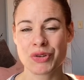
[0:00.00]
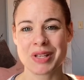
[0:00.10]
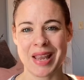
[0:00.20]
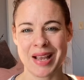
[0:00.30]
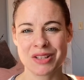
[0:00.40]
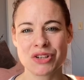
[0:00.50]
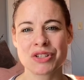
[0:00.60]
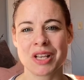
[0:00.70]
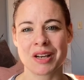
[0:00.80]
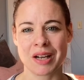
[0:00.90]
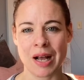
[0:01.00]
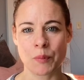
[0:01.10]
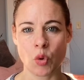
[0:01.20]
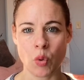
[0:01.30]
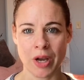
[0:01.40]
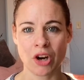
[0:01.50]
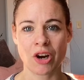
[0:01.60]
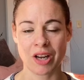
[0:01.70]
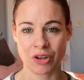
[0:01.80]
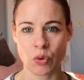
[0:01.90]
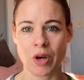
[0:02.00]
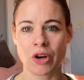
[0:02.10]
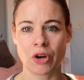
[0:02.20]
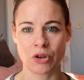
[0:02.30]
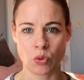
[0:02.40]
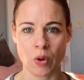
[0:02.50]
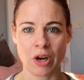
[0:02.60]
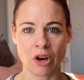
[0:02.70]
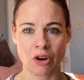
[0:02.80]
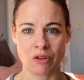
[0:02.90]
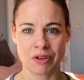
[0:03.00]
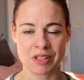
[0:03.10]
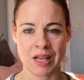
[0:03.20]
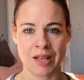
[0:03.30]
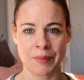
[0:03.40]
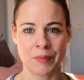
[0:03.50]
answers are going to come quicker and quicker and quicker over time.